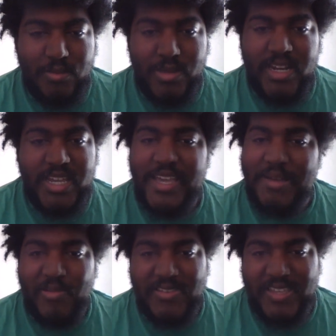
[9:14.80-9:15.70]
being the
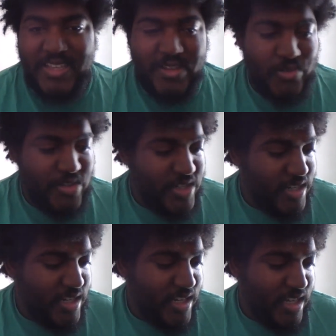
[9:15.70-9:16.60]
Cowboys head coach.
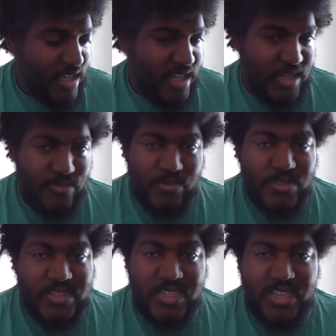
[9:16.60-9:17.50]
Um,
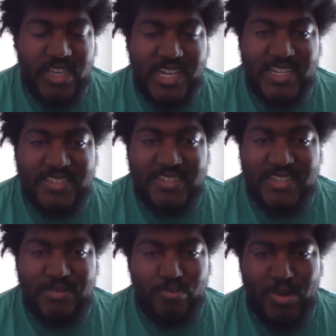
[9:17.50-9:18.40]
we'll see you guys
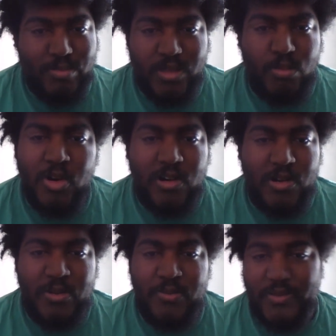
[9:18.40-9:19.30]
probably
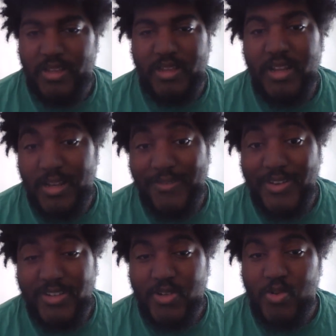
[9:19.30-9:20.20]
tomorrow for the
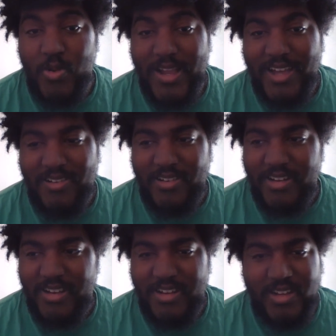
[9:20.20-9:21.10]
divisional round,
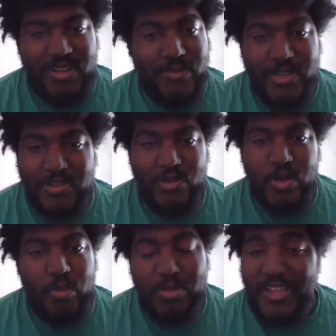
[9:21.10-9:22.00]
the
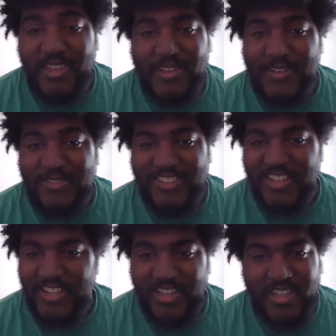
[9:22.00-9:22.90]
divisional playoffs,
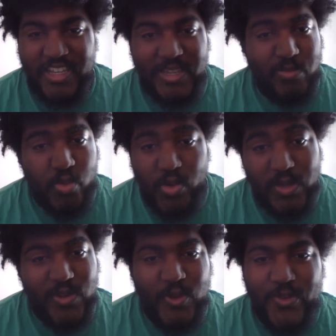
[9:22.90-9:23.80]
the
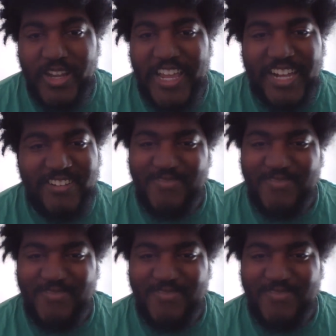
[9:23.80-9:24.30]
preview for that.